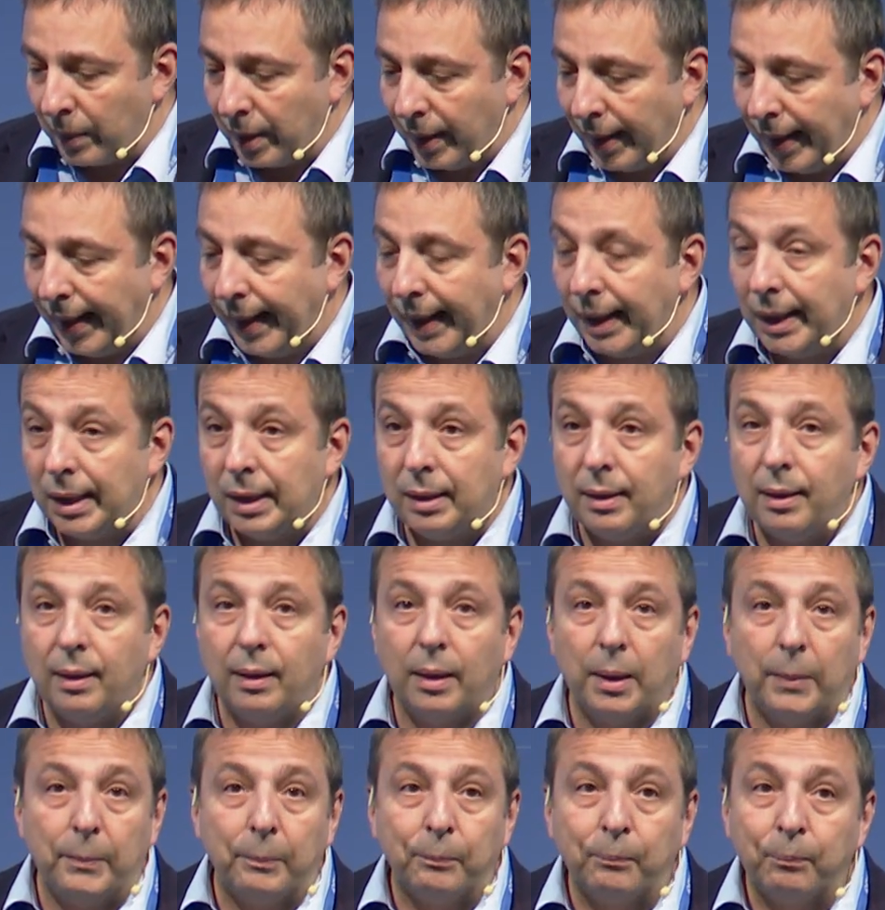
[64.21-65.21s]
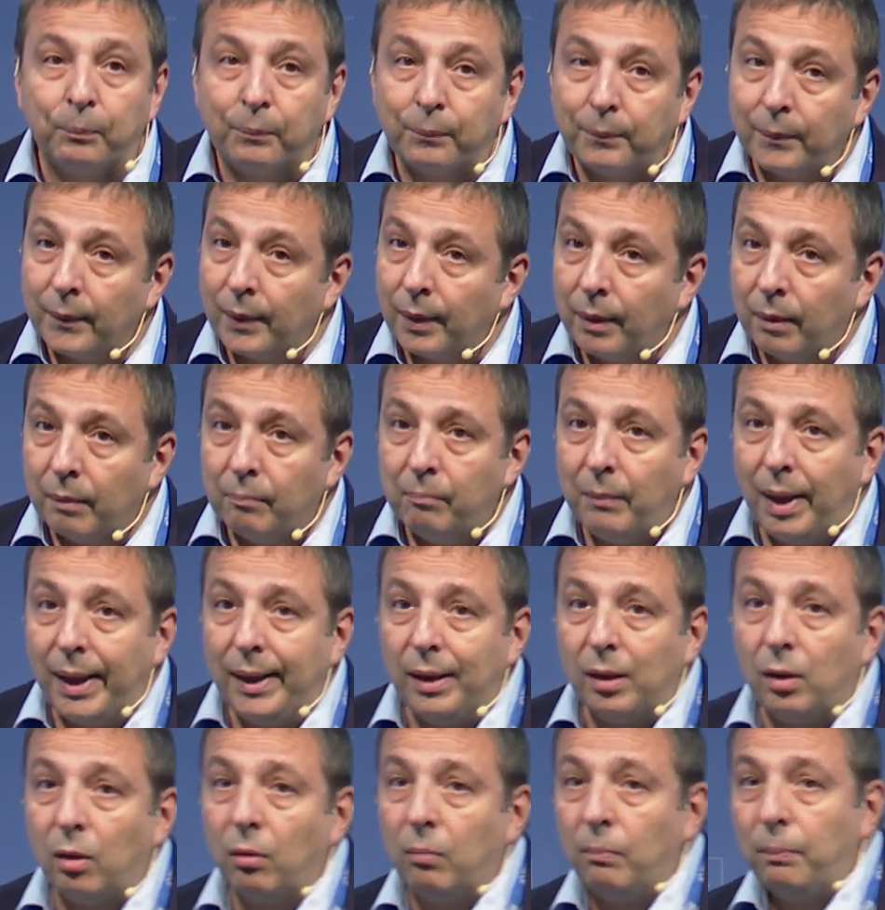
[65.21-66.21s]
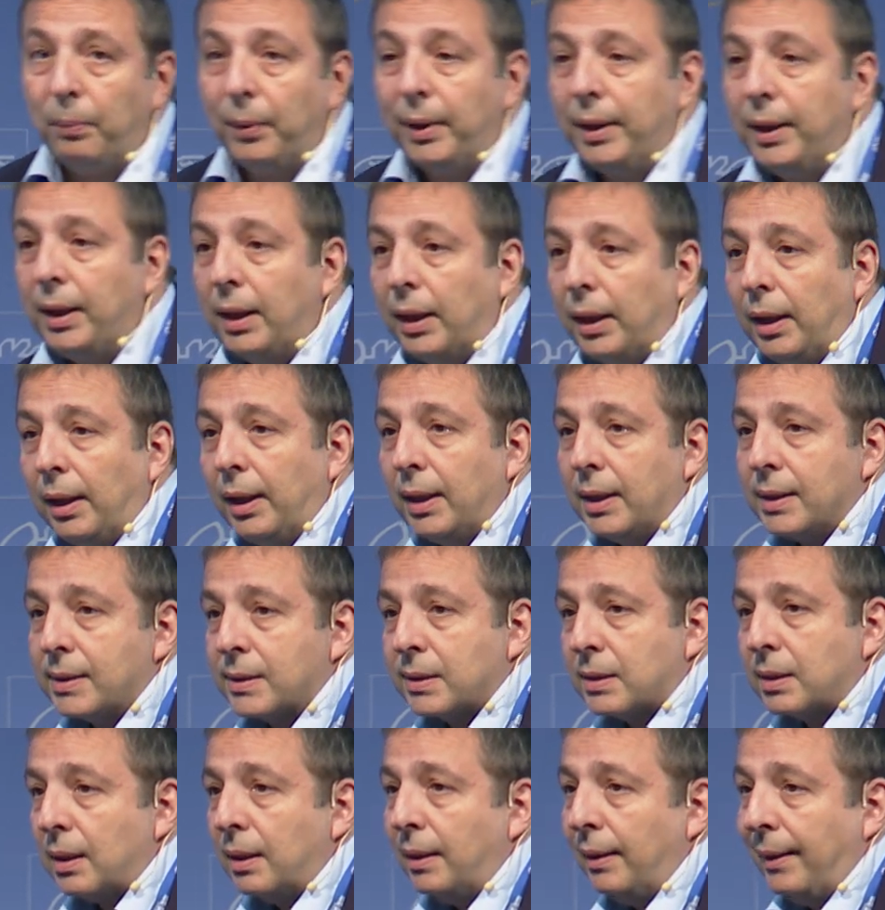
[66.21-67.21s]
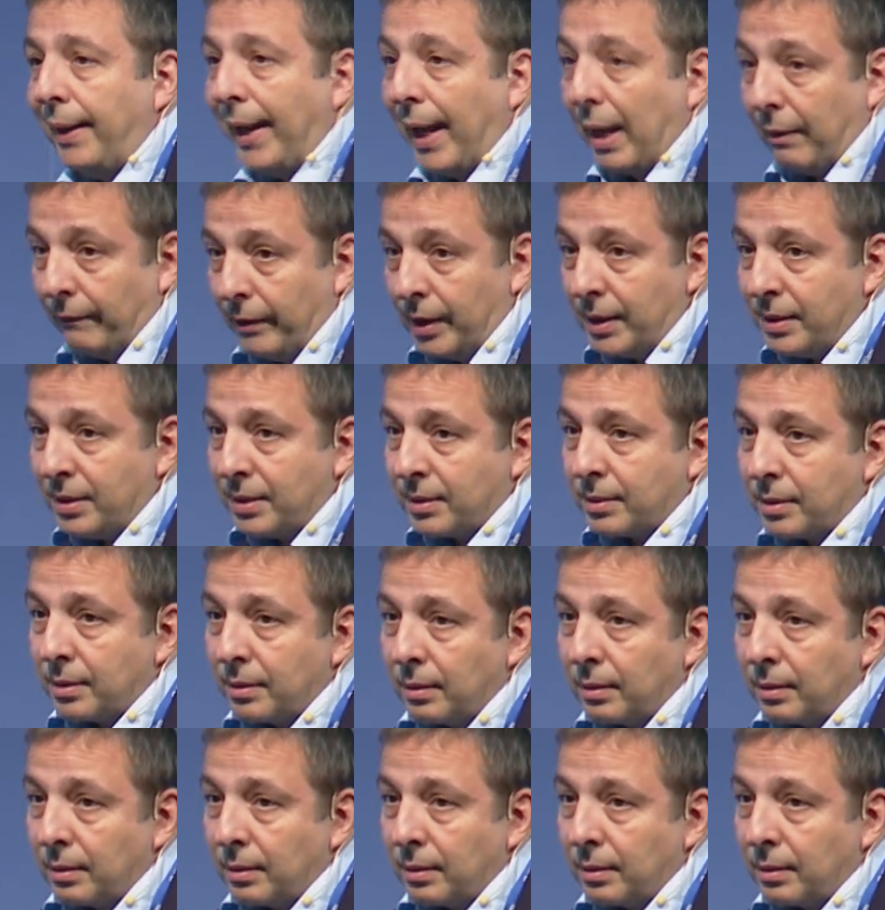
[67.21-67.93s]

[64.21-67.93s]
And my company is Navis,